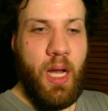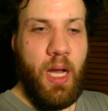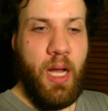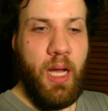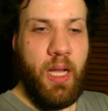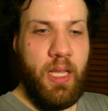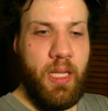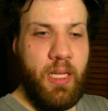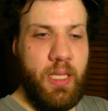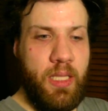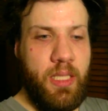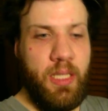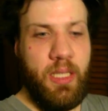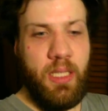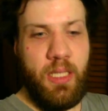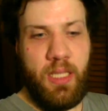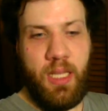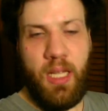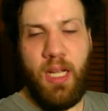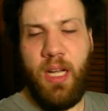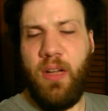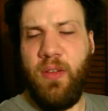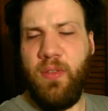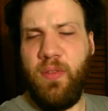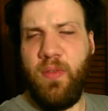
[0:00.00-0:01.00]
uh, this does
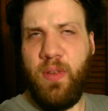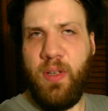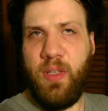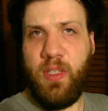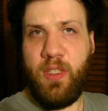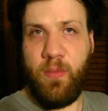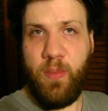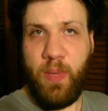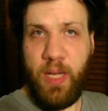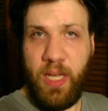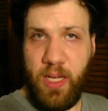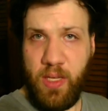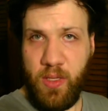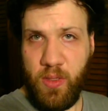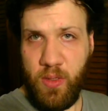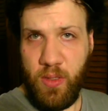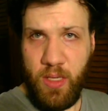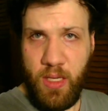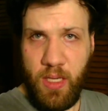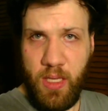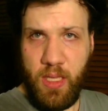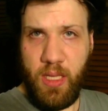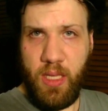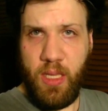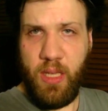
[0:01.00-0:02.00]
have spikes
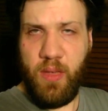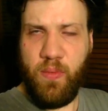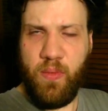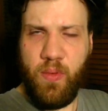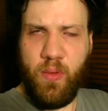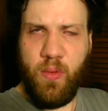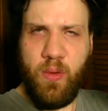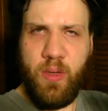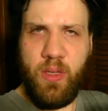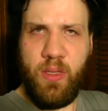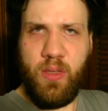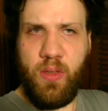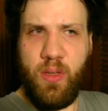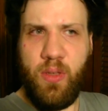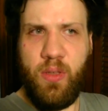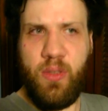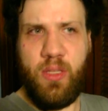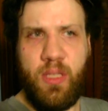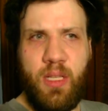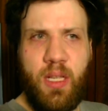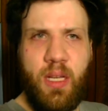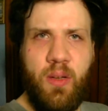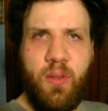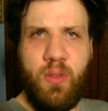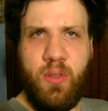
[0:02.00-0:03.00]
on it if you want to use
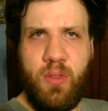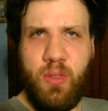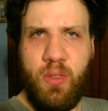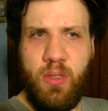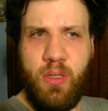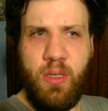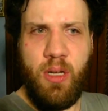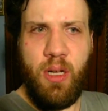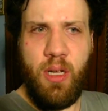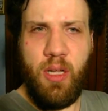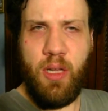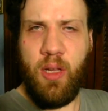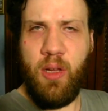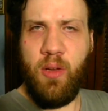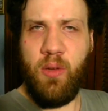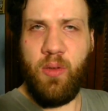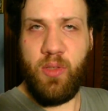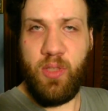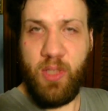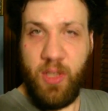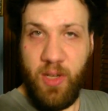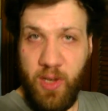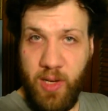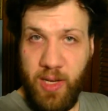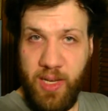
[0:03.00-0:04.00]
it
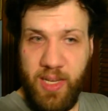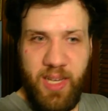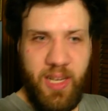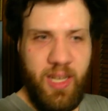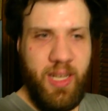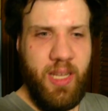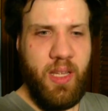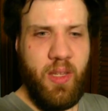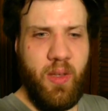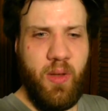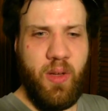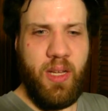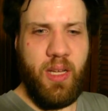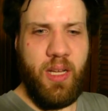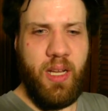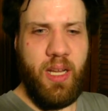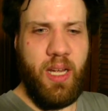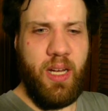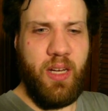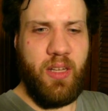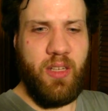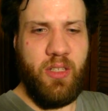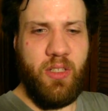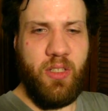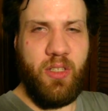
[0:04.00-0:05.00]
outside. You can
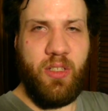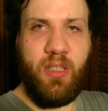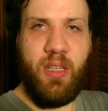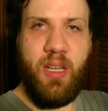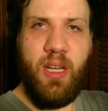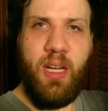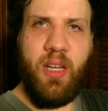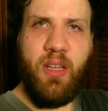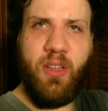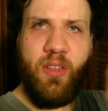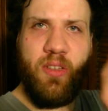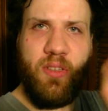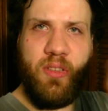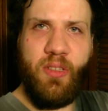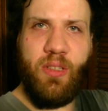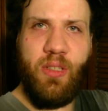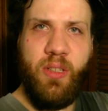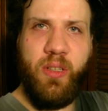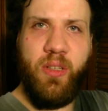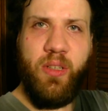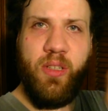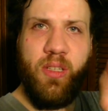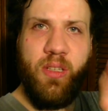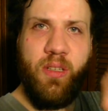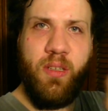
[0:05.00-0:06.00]
actually
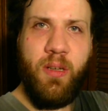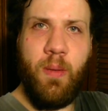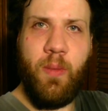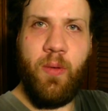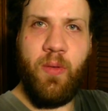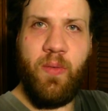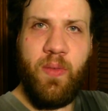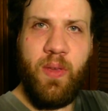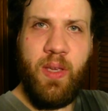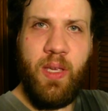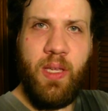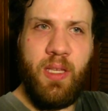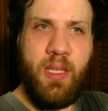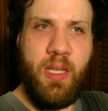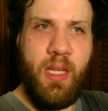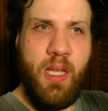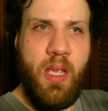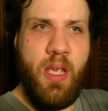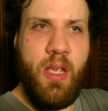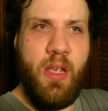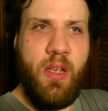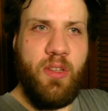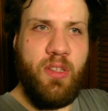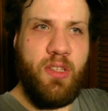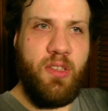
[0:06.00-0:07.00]
unscrew the rubber feet,
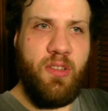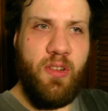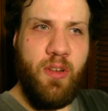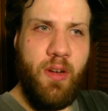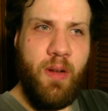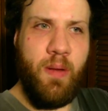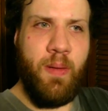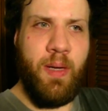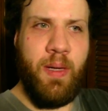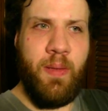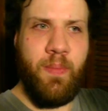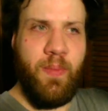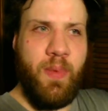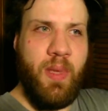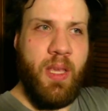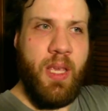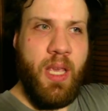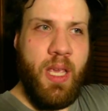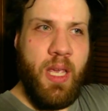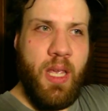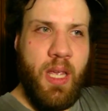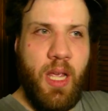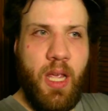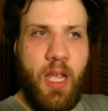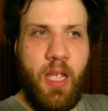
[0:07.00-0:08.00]
screw them up,
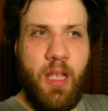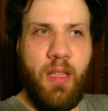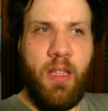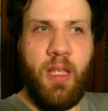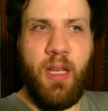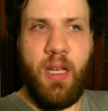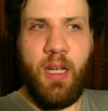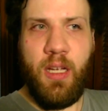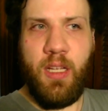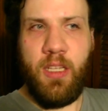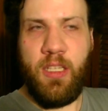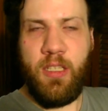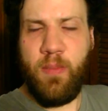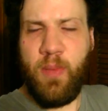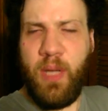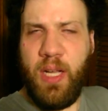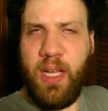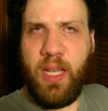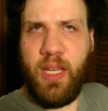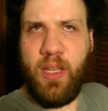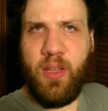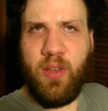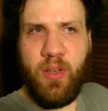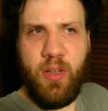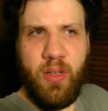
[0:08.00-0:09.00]
and uh,
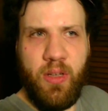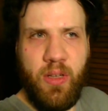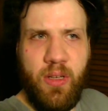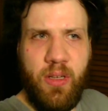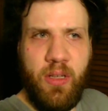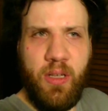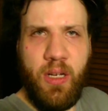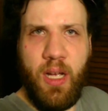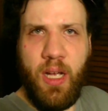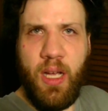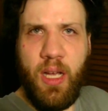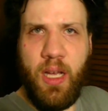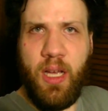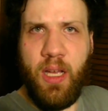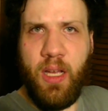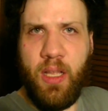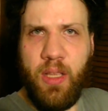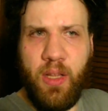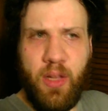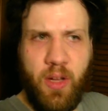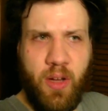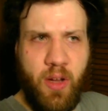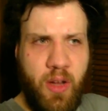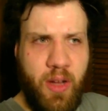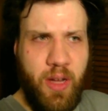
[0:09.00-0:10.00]
spike it to uh,
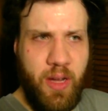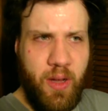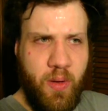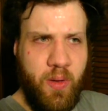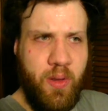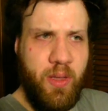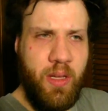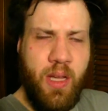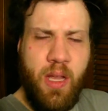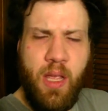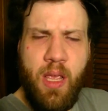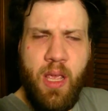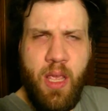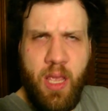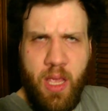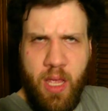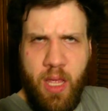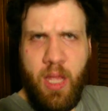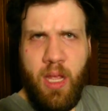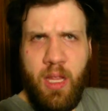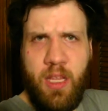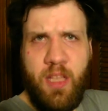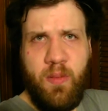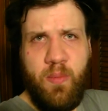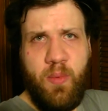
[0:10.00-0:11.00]
the ground.
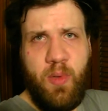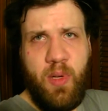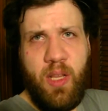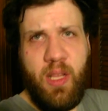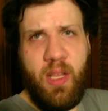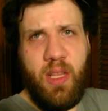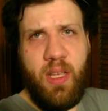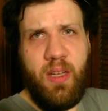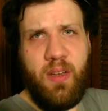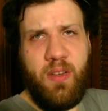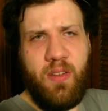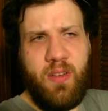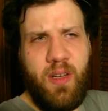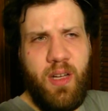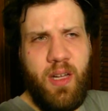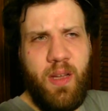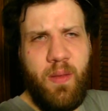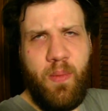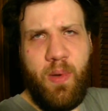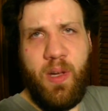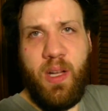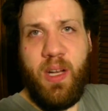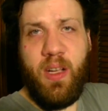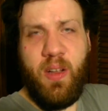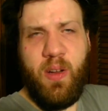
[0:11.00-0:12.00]
It's a pretty nice
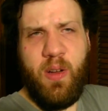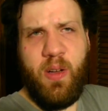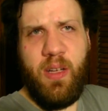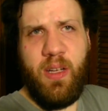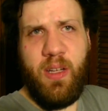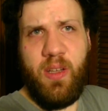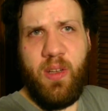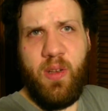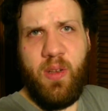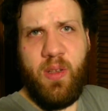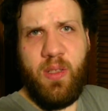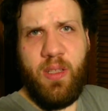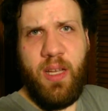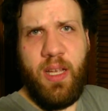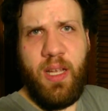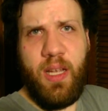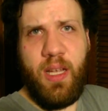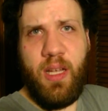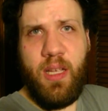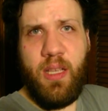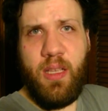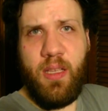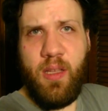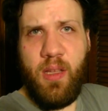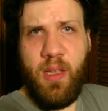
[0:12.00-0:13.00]
tripod. I really do like
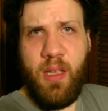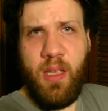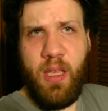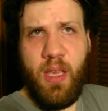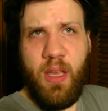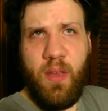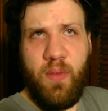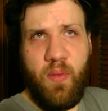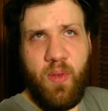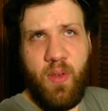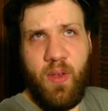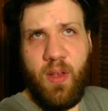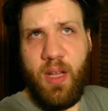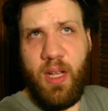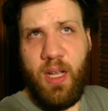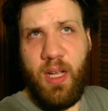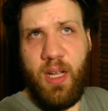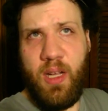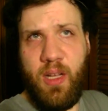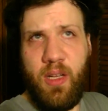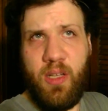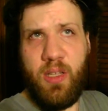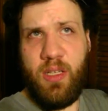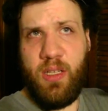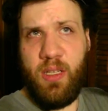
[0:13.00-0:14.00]
it. If you
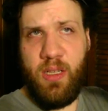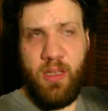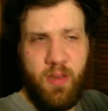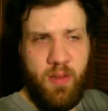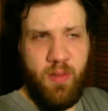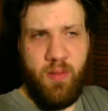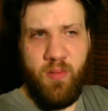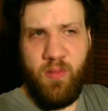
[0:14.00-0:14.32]
guys